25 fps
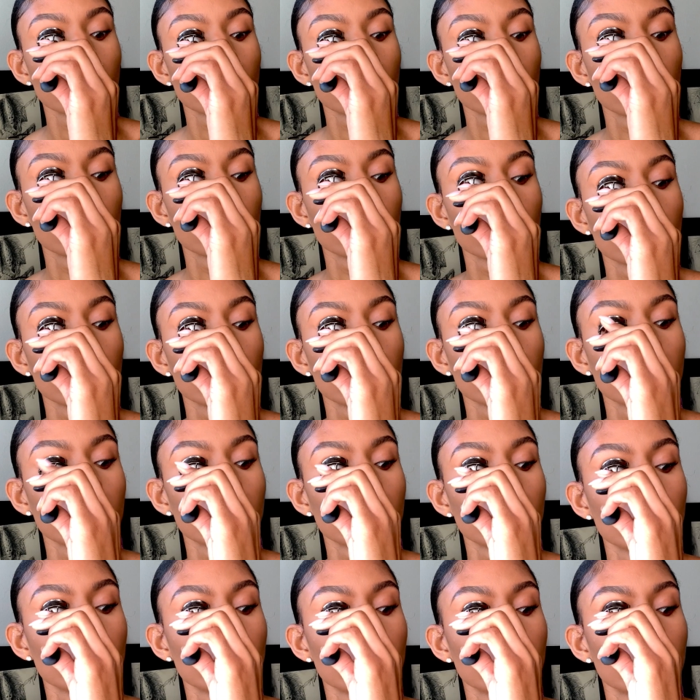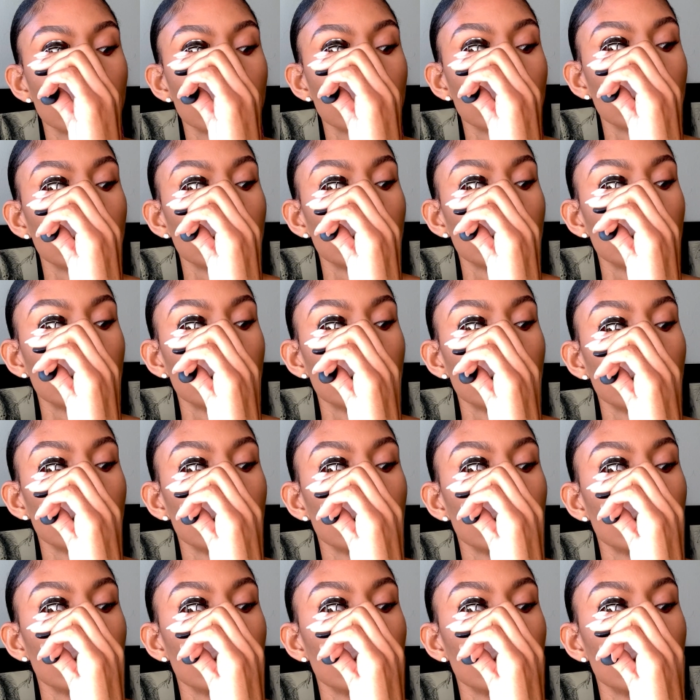Yeah, so I just curl my lashes and try
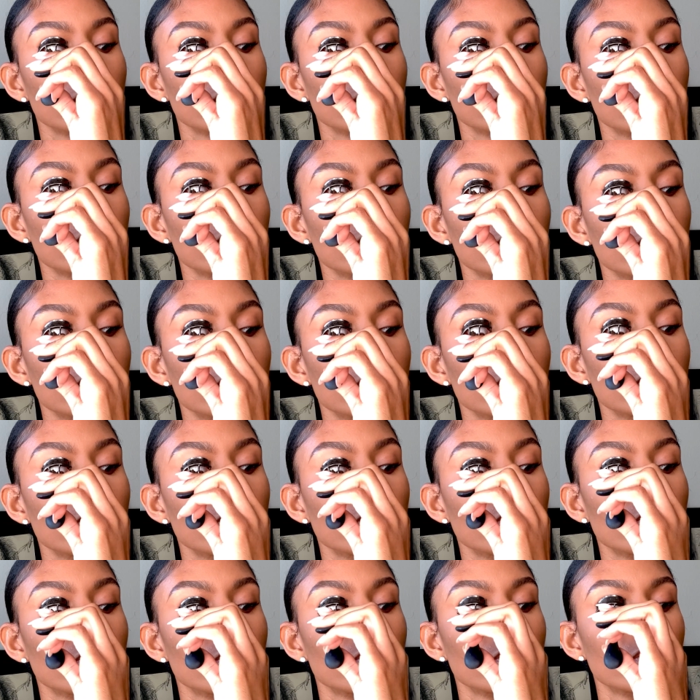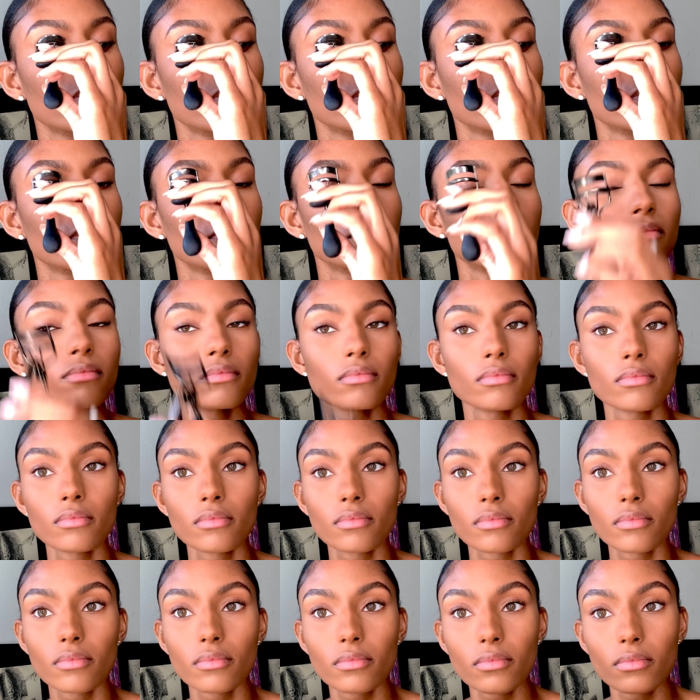not to rip anything out and pinch
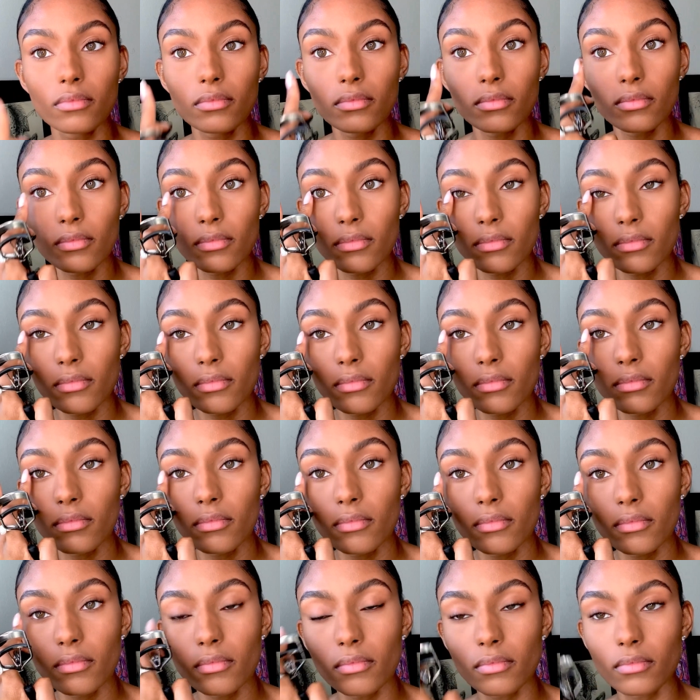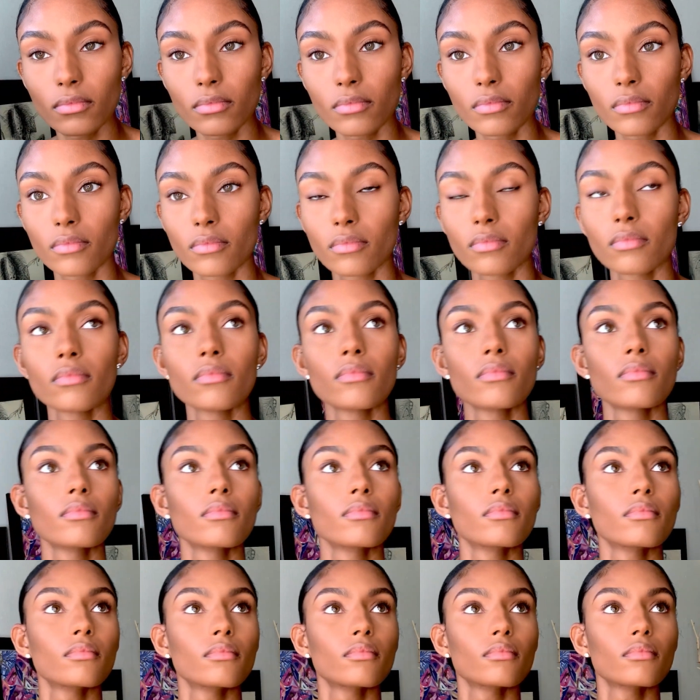myself. So, yeah, it gives a
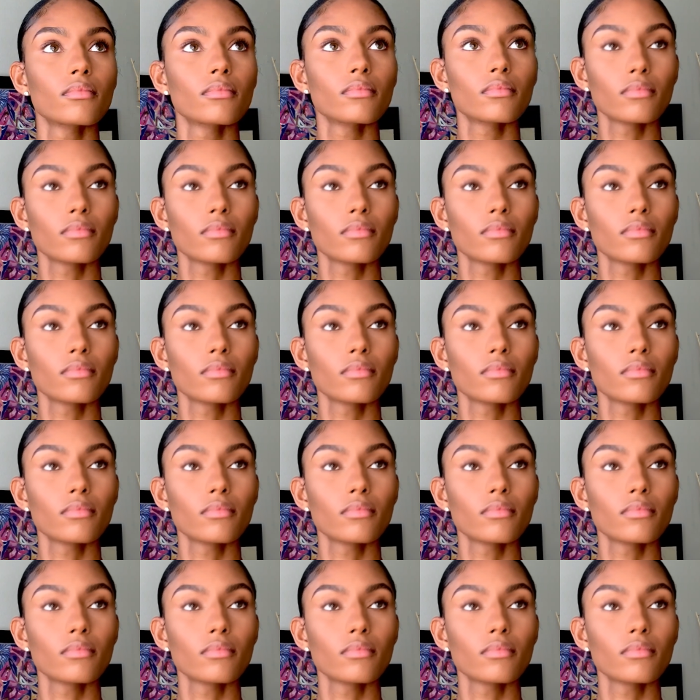little